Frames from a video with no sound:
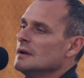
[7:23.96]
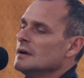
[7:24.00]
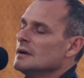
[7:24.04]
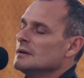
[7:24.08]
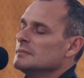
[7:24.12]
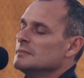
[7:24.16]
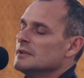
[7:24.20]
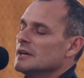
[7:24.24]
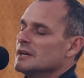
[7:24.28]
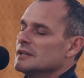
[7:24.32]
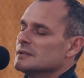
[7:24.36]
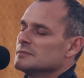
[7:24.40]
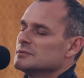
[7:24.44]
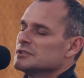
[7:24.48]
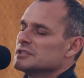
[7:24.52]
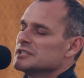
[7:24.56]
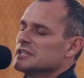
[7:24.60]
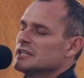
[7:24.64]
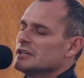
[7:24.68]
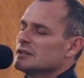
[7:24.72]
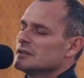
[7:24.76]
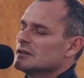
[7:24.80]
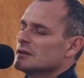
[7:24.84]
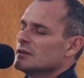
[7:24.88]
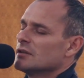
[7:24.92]
I'm just
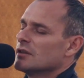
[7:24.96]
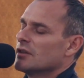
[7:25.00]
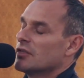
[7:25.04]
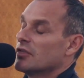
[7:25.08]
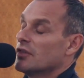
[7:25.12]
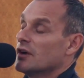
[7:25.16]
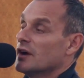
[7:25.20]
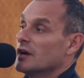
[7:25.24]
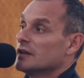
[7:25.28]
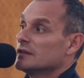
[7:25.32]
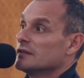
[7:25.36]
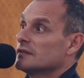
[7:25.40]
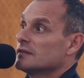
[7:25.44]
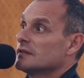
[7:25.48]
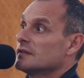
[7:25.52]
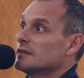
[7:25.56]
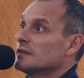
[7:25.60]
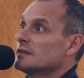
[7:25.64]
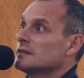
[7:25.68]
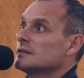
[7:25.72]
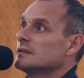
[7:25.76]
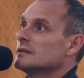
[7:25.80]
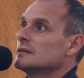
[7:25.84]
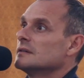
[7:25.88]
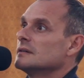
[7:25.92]
hearing all the
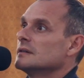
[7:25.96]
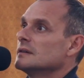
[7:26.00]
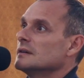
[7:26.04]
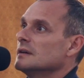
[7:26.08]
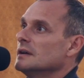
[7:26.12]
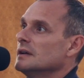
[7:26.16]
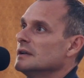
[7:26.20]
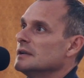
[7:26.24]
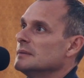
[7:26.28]
thoughts, and